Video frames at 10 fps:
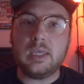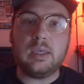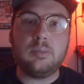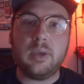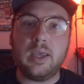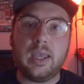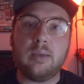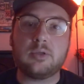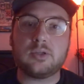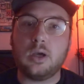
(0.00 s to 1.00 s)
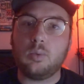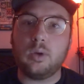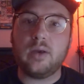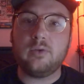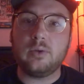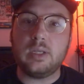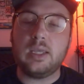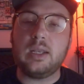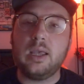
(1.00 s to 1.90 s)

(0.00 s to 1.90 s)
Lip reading: eBay, Amazon, whatever you need.